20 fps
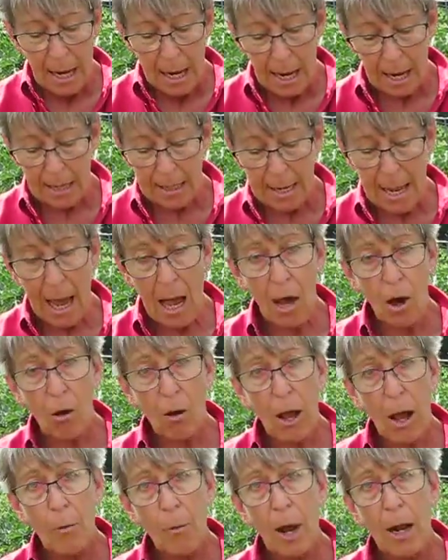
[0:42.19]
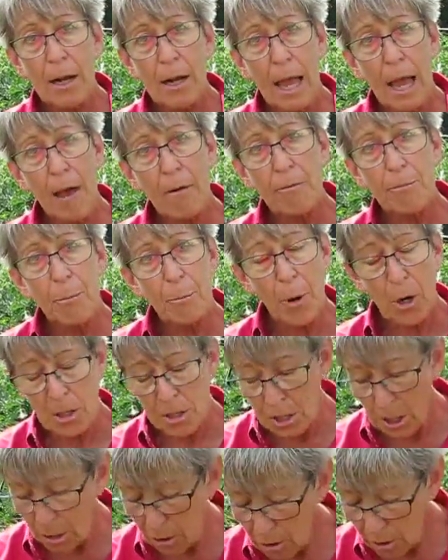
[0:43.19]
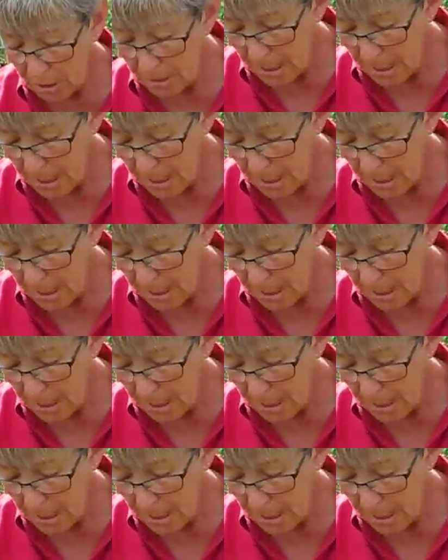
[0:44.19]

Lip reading: And now I want to have Marcy look